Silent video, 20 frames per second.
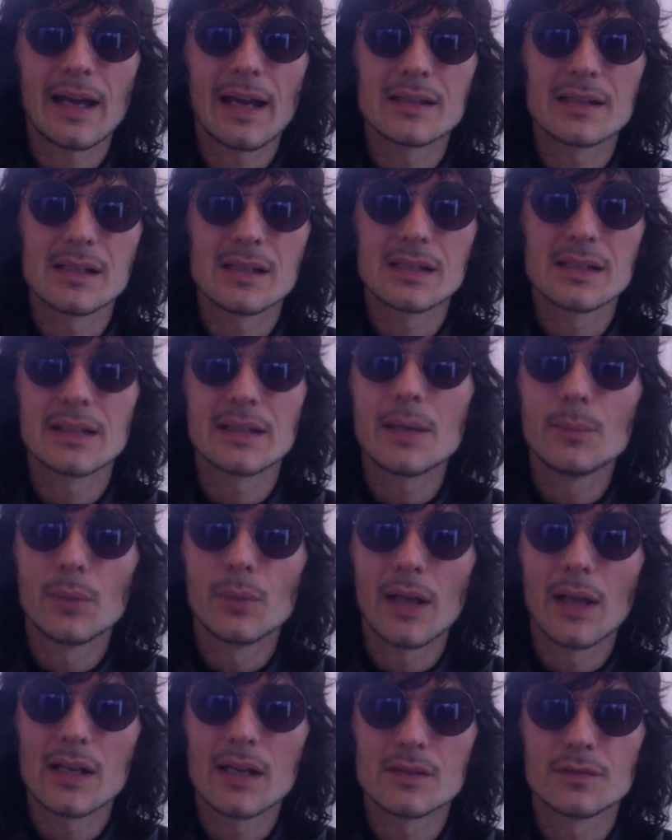has a
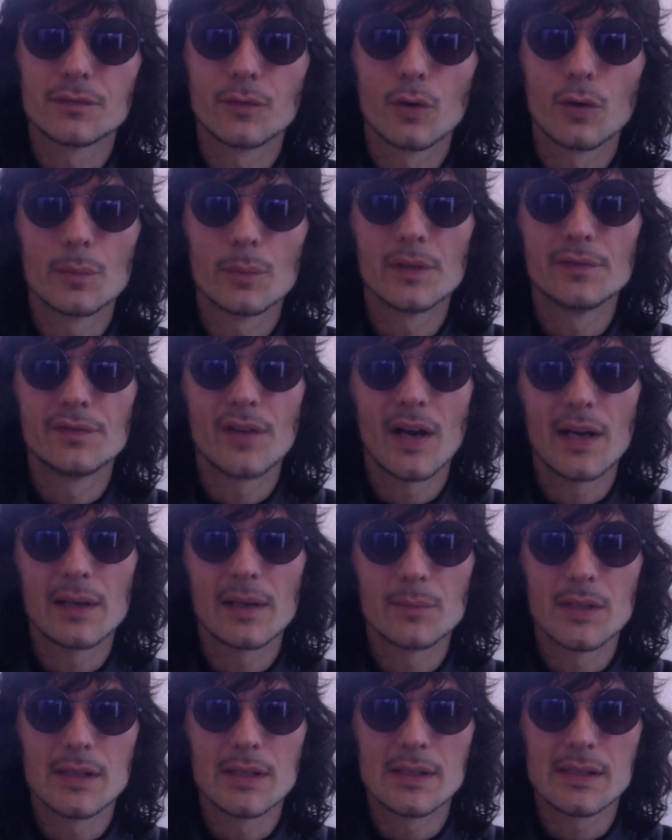stabilized form of
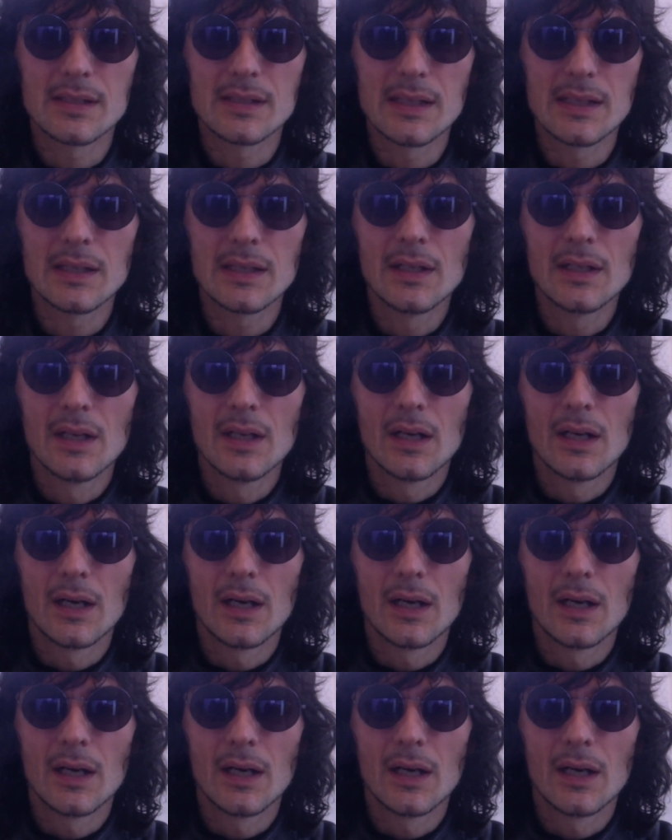vitamin C.